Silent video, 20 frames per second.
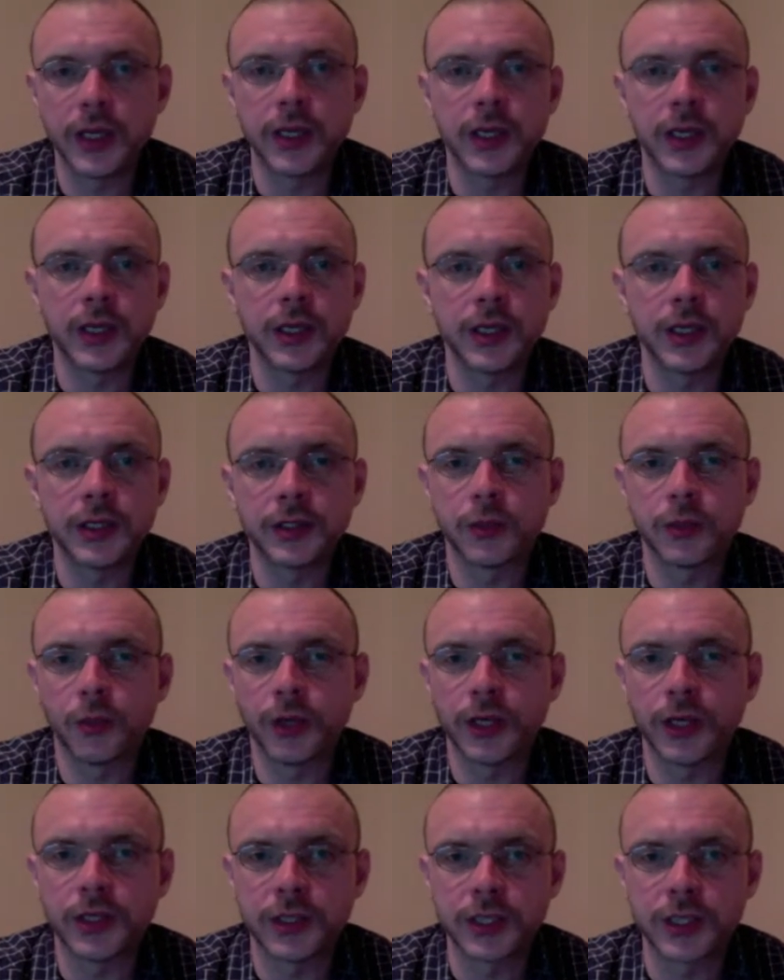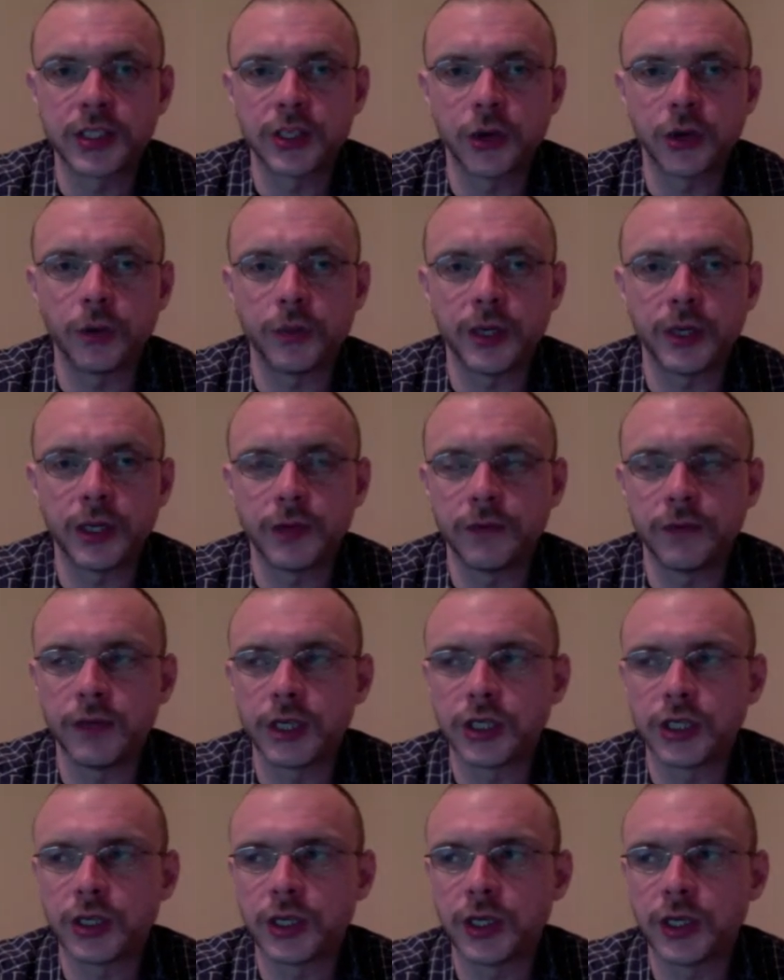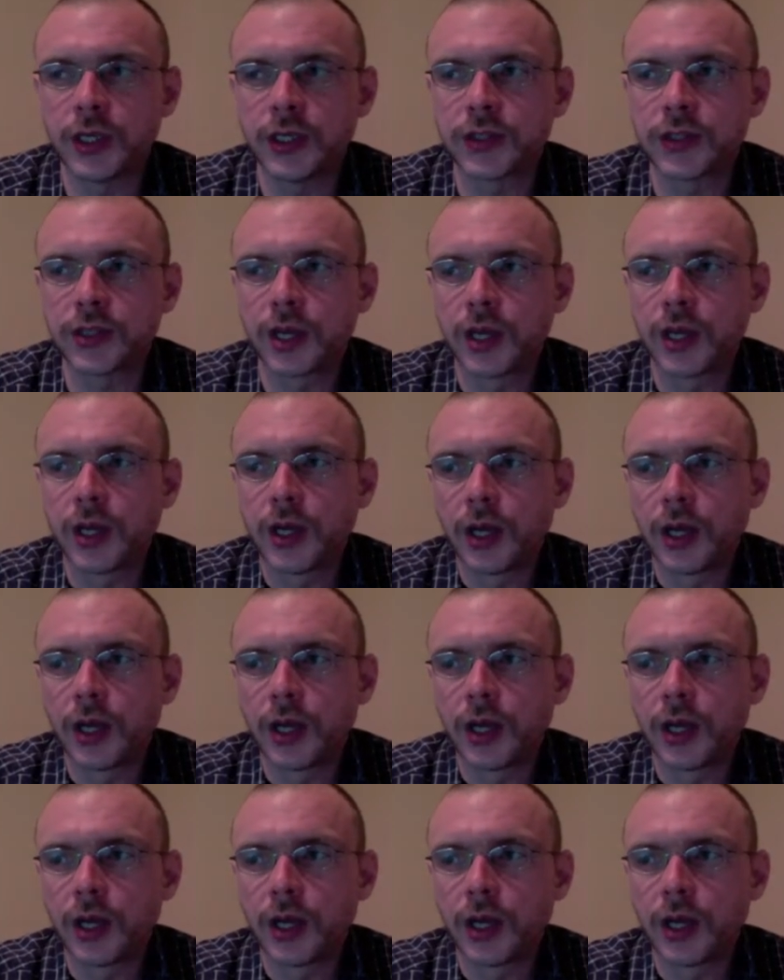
is and what a dystopian vision is.